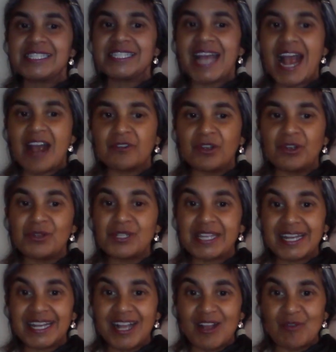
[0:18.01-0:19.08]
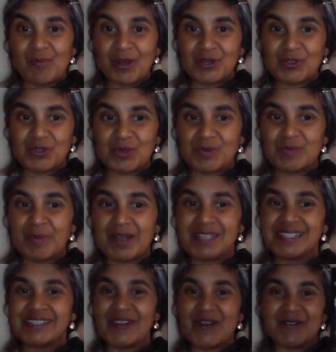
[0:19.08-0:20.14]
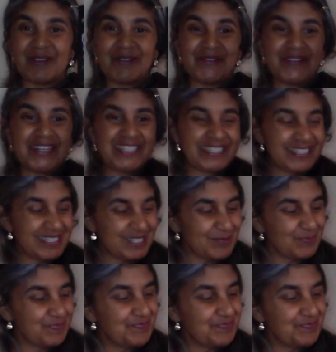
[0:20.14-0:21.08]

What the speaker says: Tarot Deck of Mushrooms by Sara Richard.